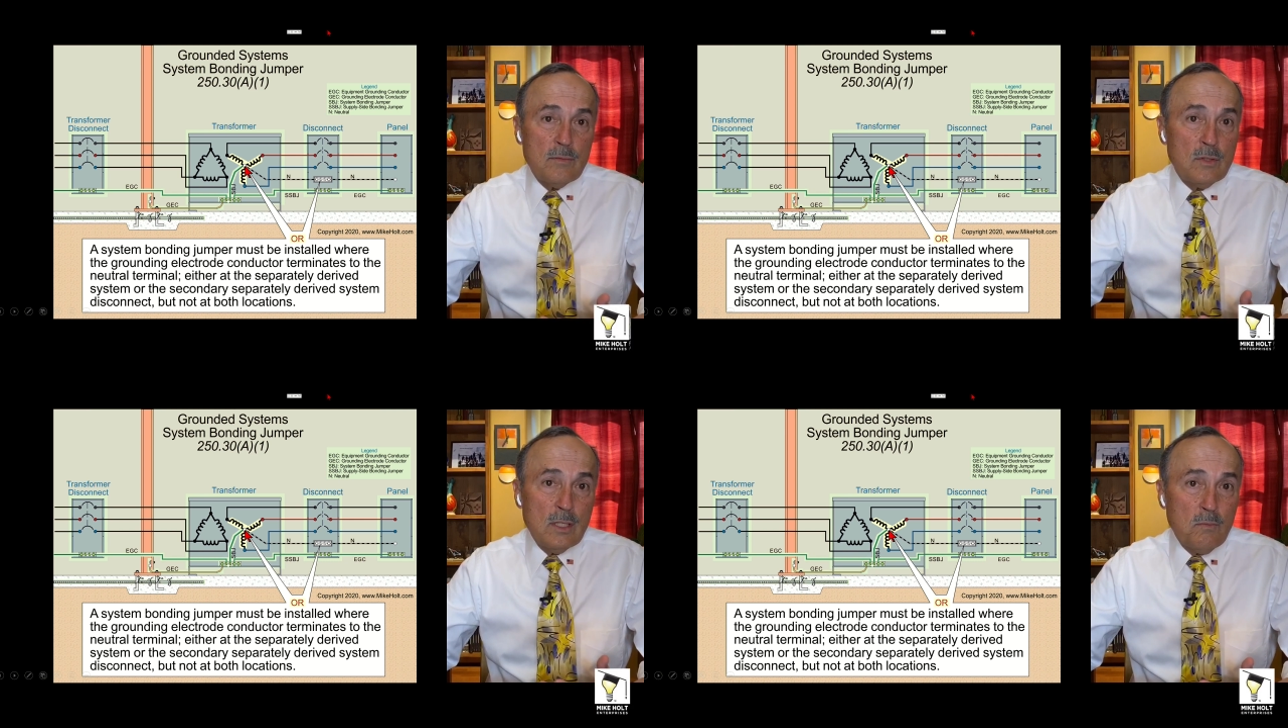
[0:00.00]

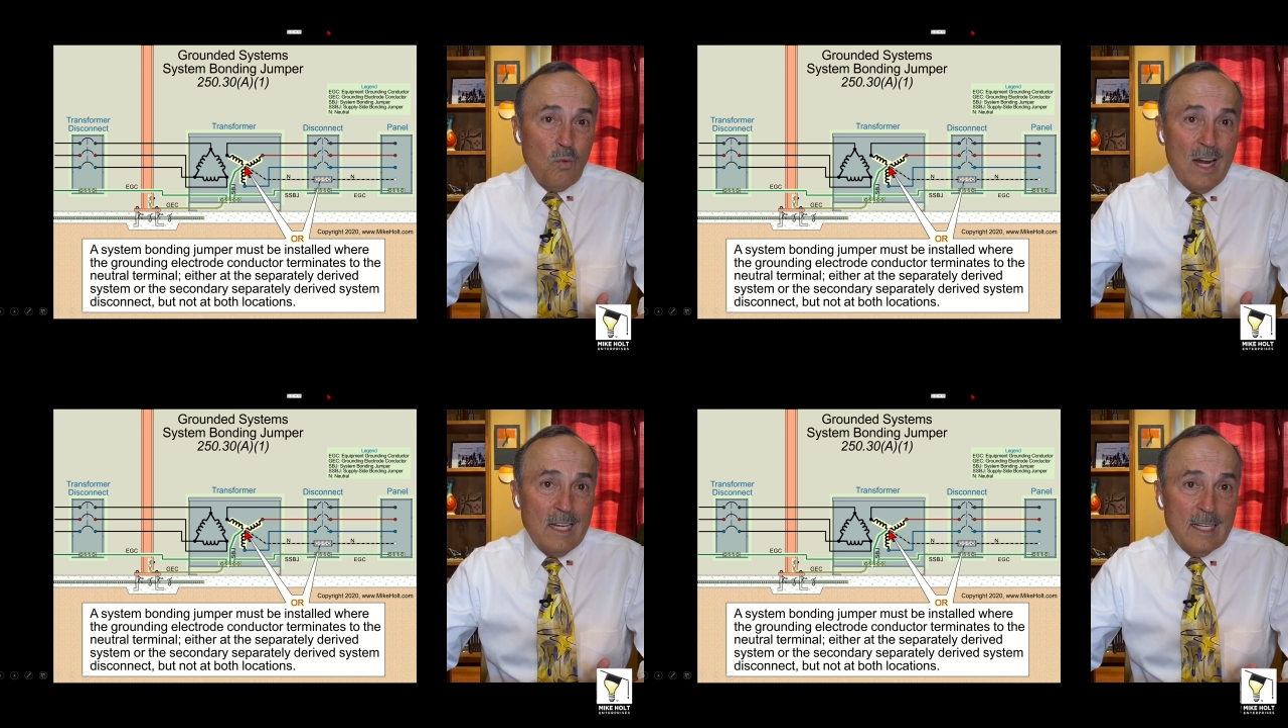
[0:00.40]
to the
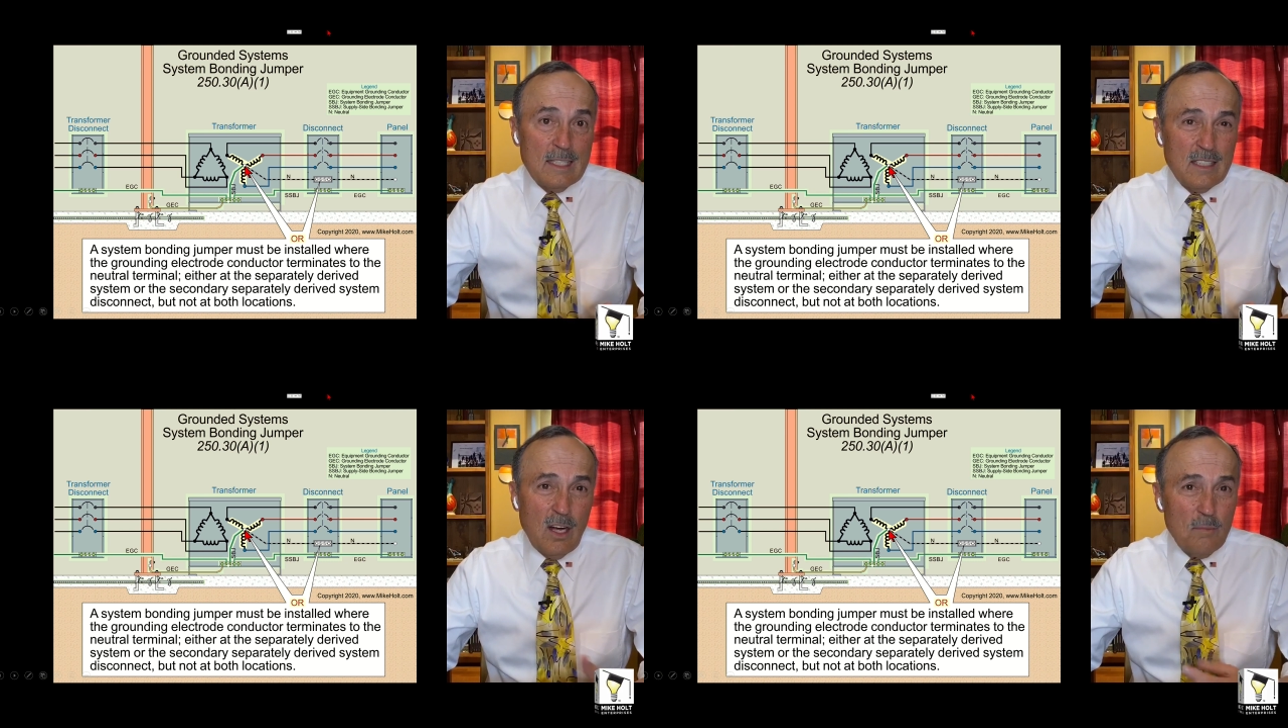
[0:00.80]
winding
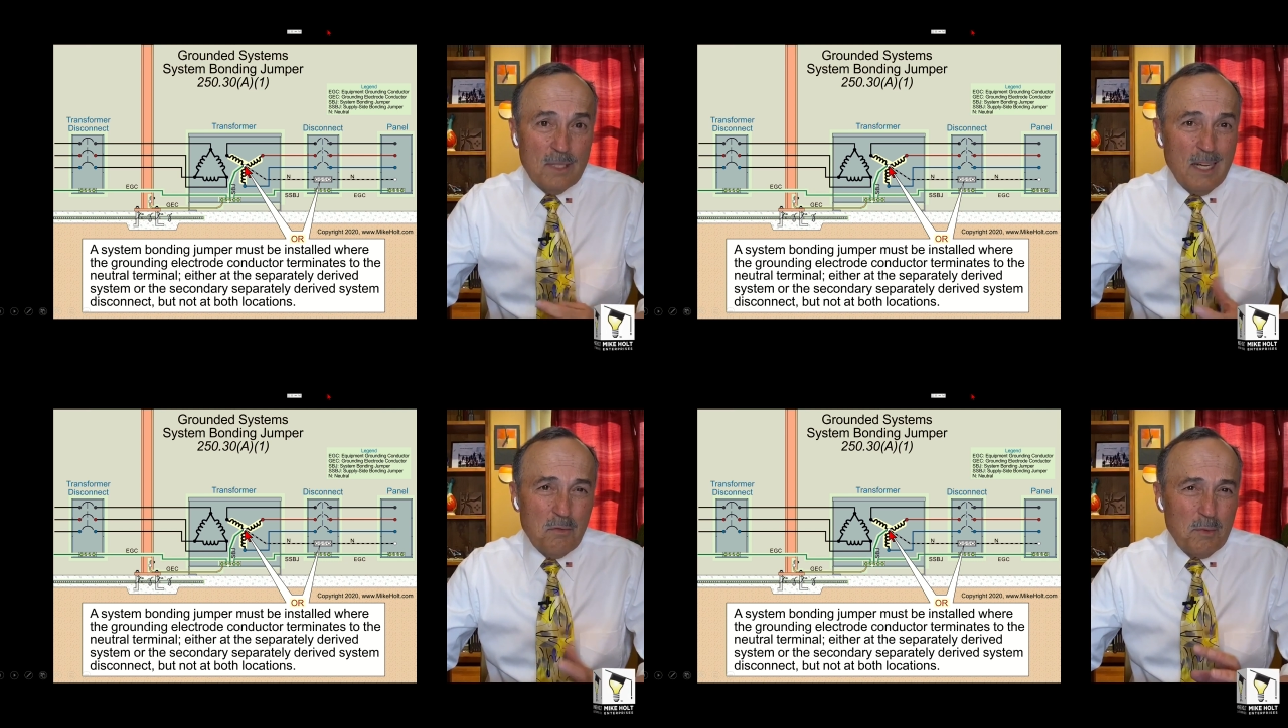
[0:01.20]
itself, but
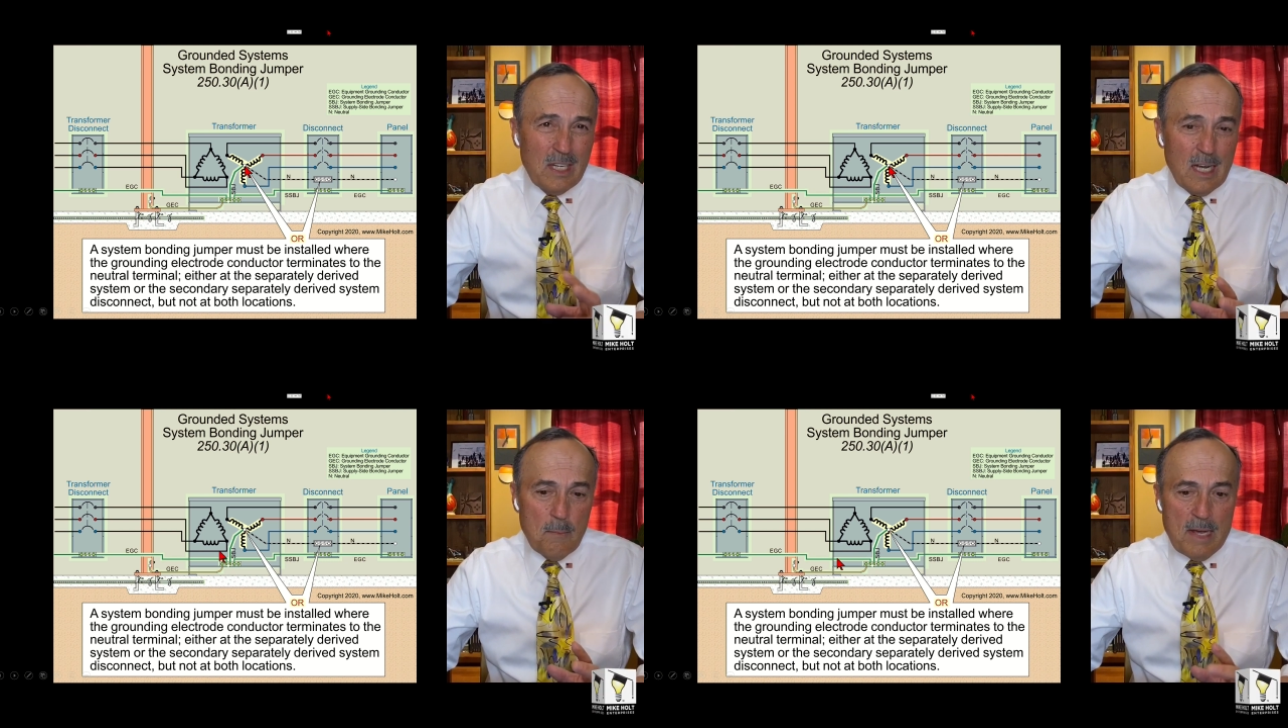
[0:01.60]
that would be
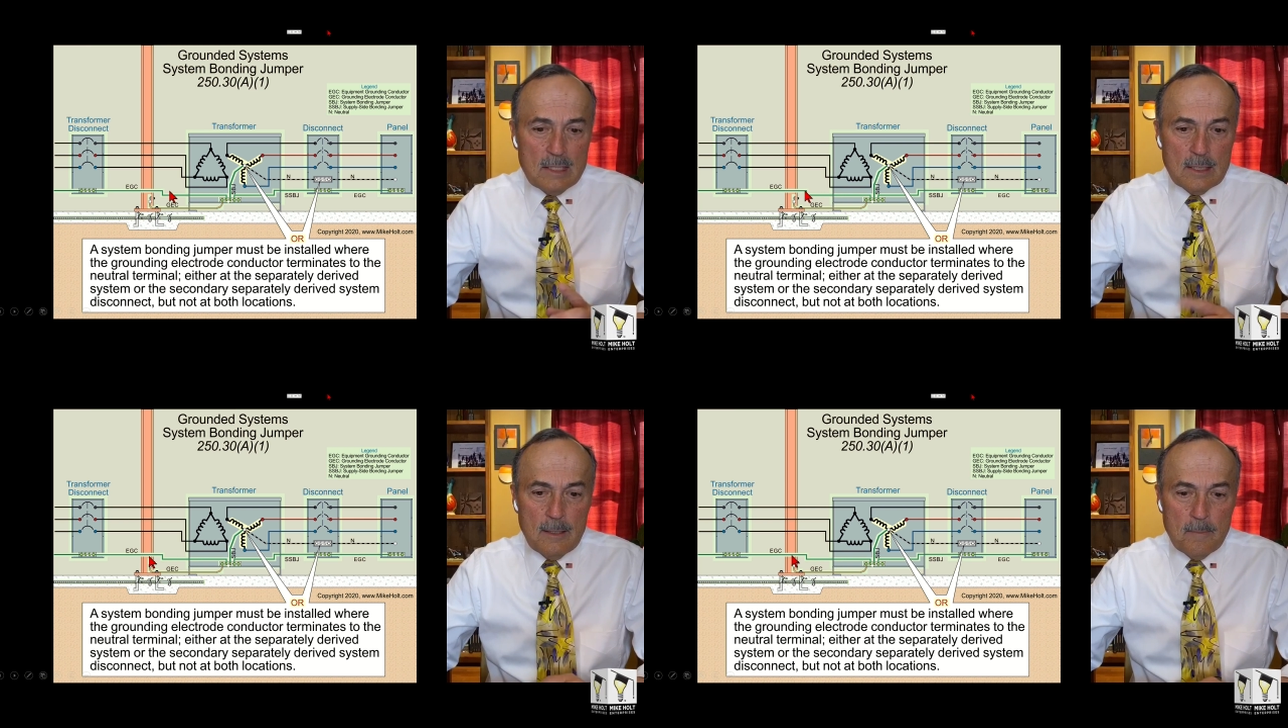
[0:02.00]
kind of
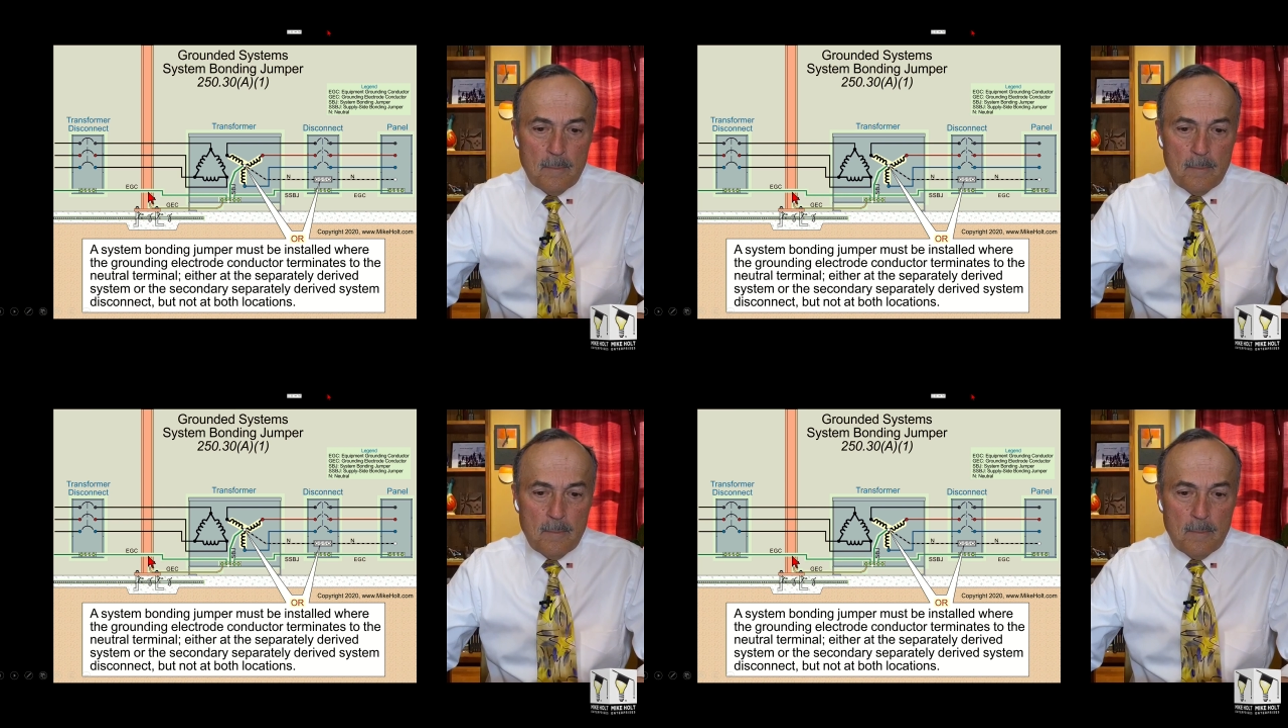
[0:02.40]
messy.